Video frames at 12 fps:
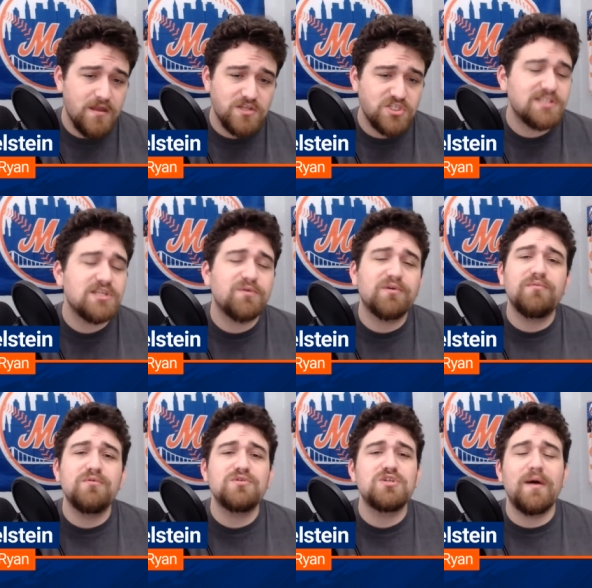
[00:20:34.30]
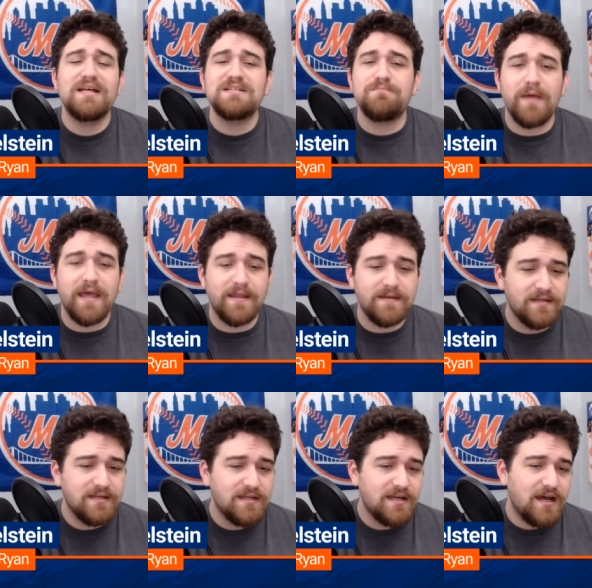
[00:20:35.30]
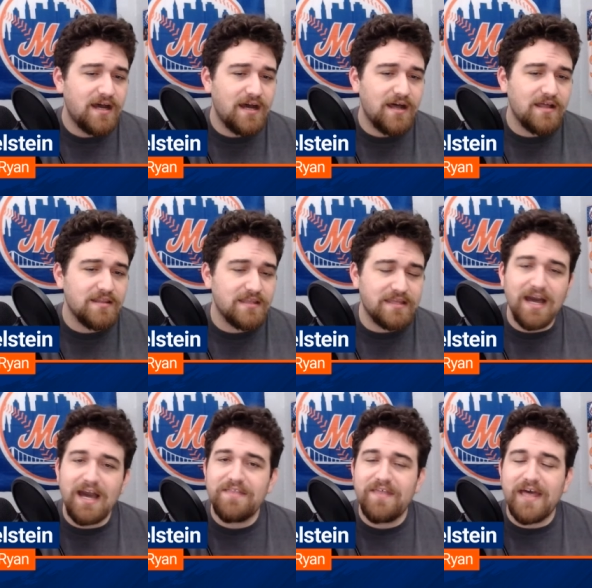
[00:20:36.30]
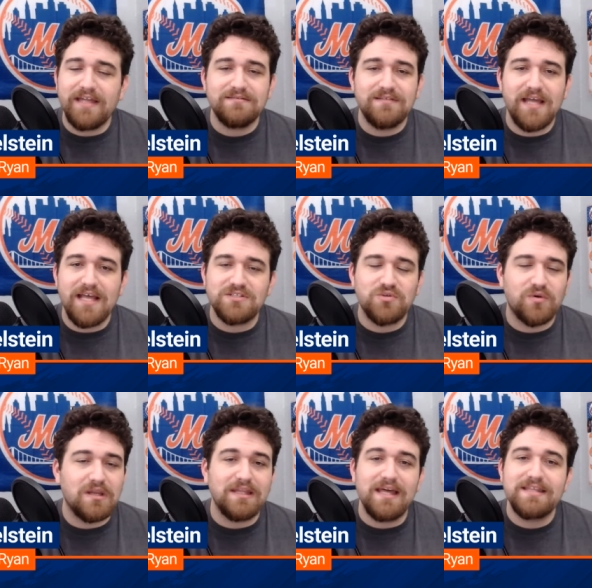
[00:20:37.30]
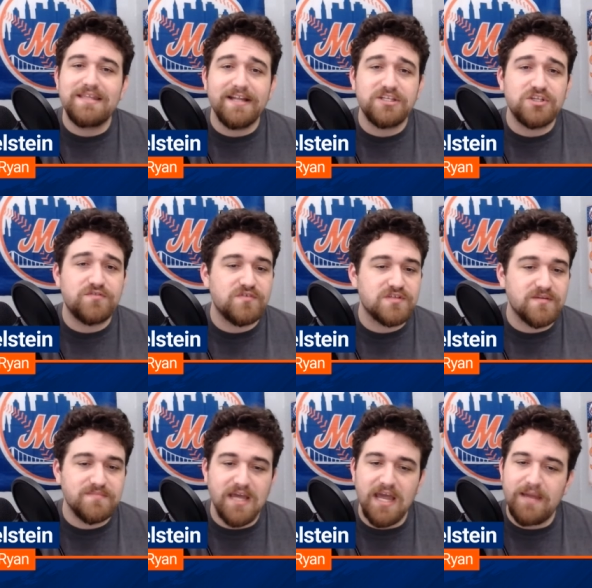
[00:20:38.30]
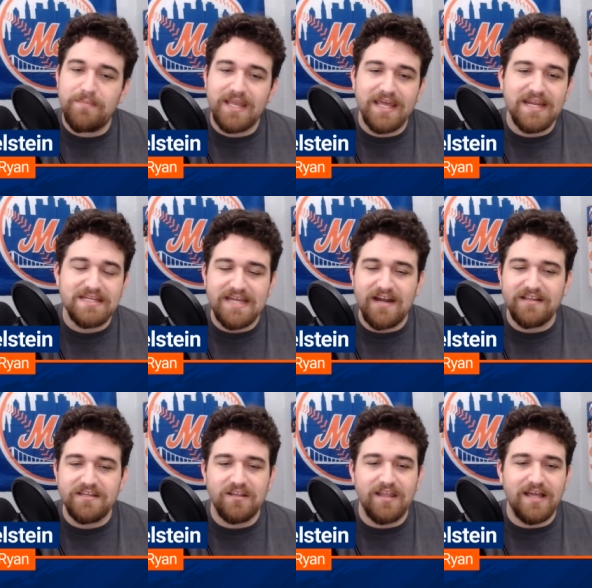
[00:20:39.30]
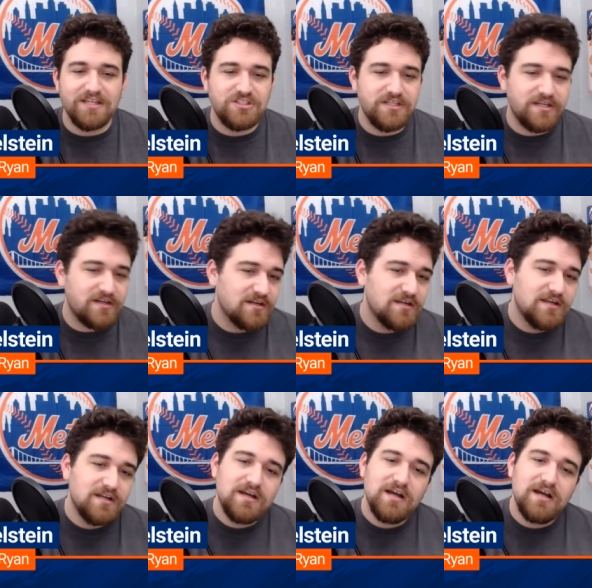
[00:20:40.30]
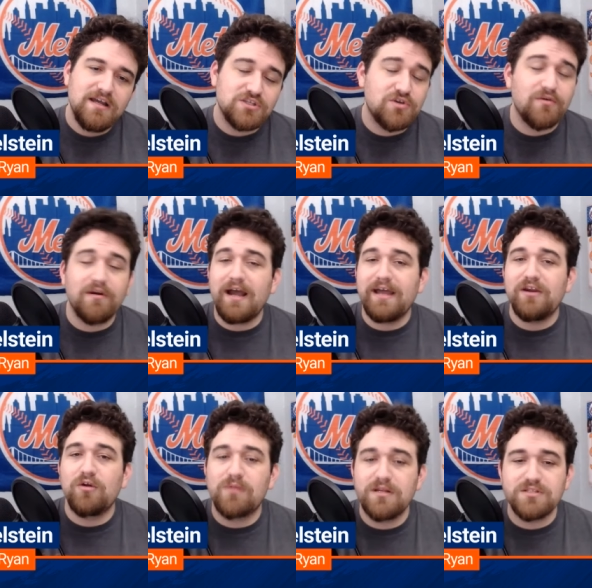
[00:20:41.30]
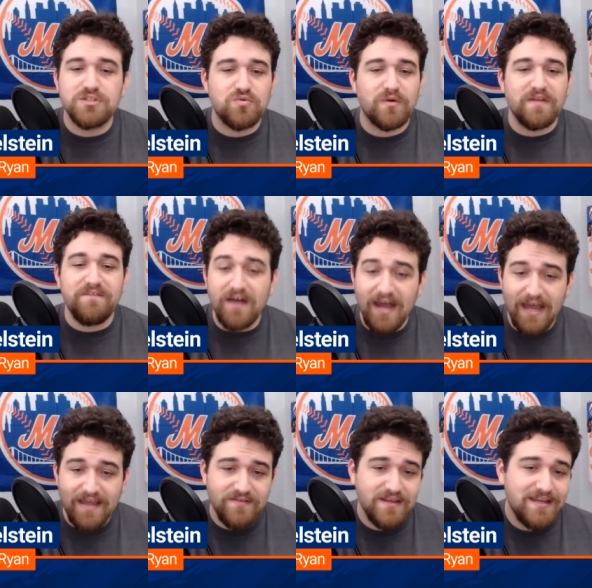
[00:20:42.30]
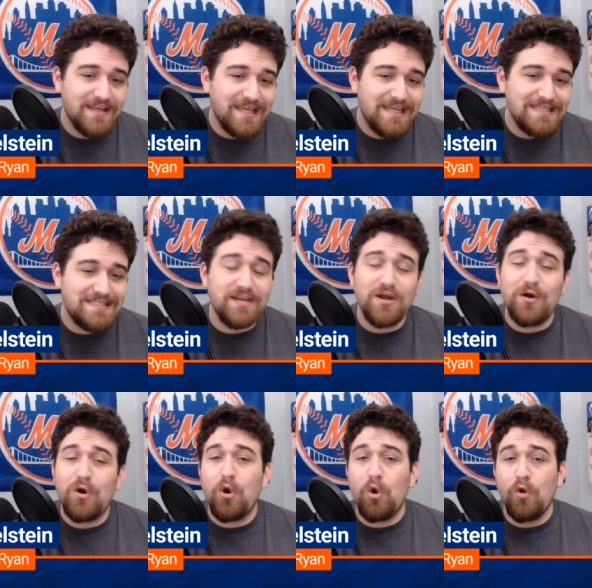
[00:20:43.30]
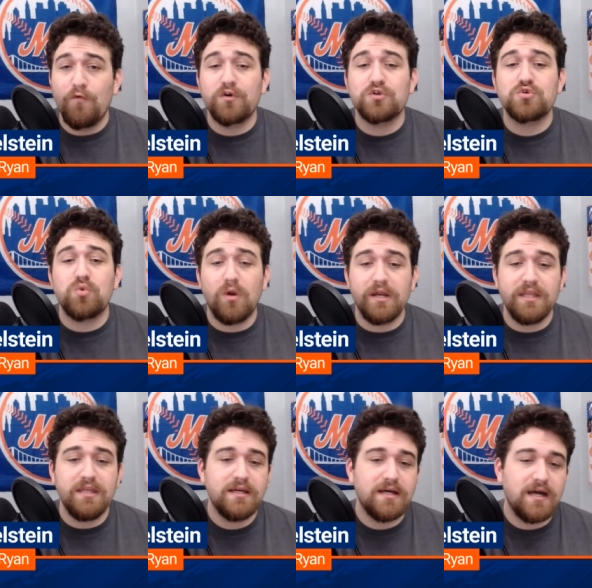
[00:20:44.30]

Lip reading: JT Realmuto has been the guy that has sort of led catchers for some time, but he had a down year last year. His career high in home runs is 25. He's hit over 20